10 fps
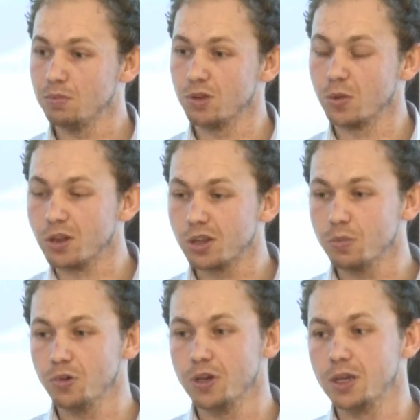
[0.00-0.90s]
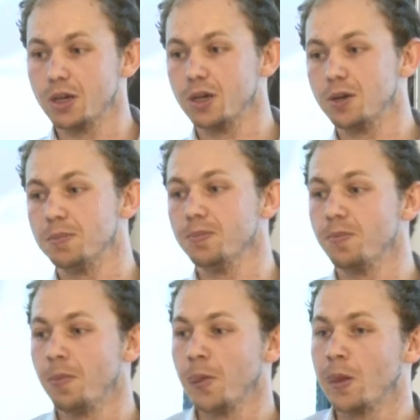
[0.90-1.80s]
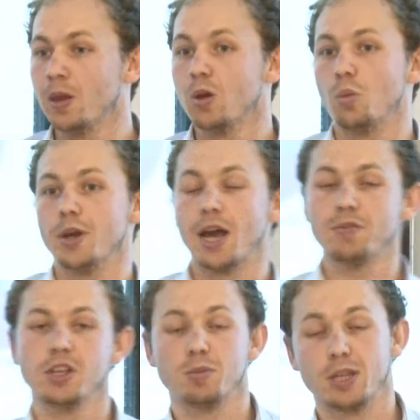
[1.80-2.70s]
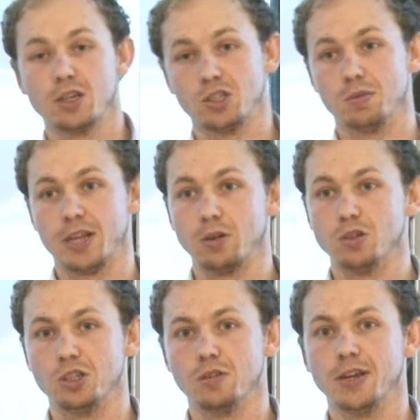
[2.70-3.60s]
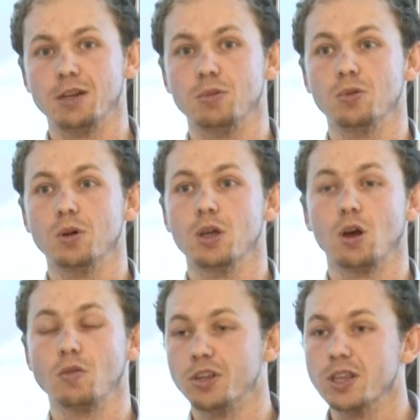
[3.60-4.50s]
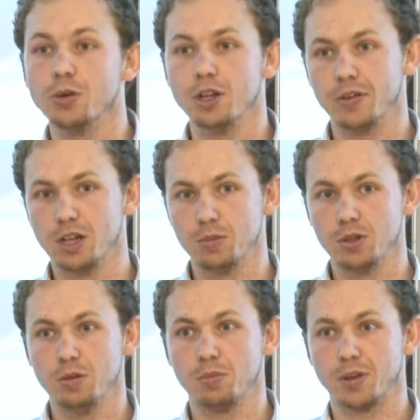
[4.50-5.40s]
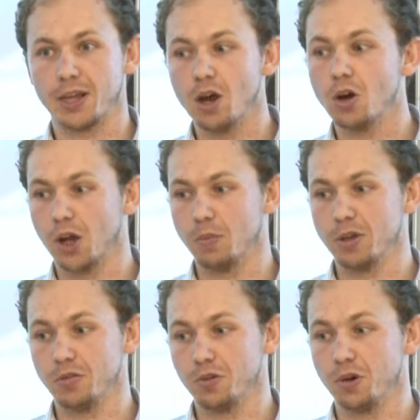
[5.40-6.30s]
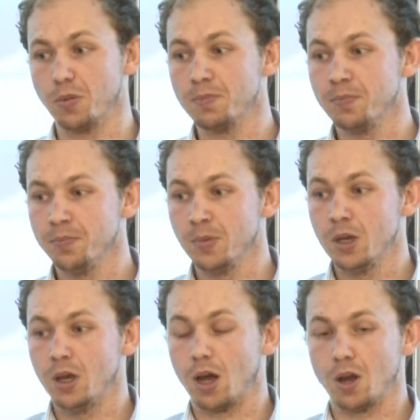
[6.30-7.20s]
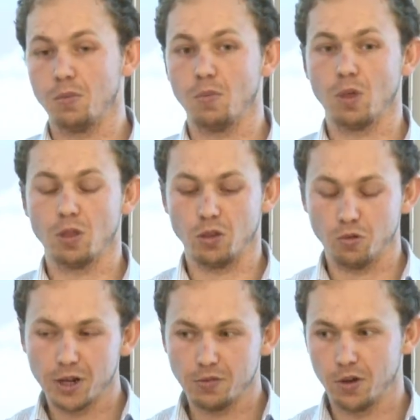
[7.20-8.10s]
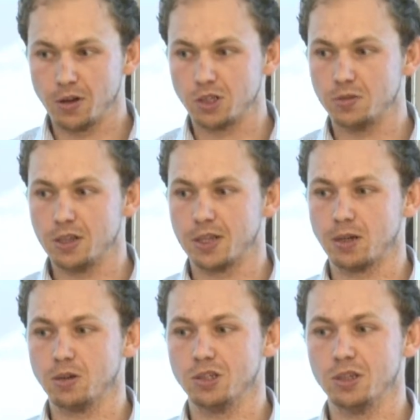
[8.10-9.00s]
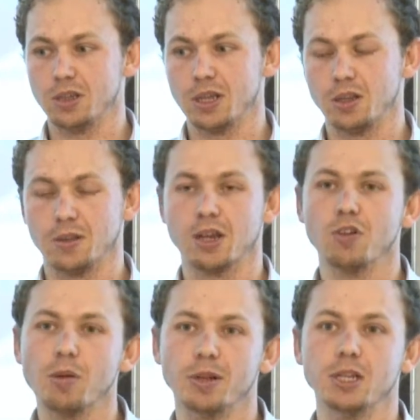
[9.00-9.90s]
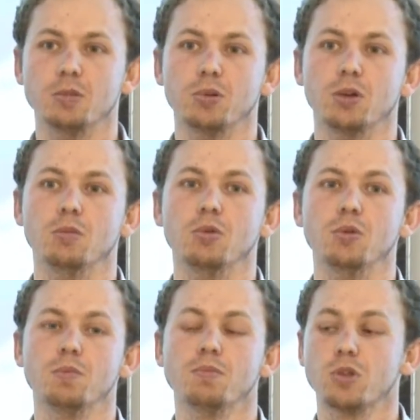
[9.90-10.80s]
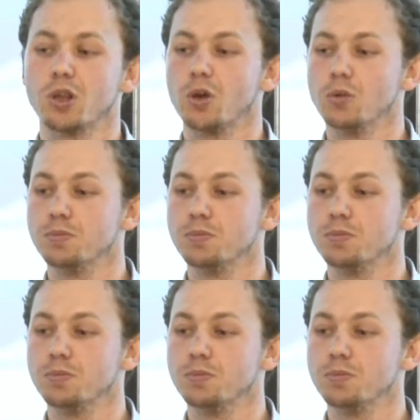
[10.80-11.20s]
So in summary, we have these protection technologies available. Obviously they're in development, but they are coming through. The real advantage of these technologies is that they're rapidly deployable. So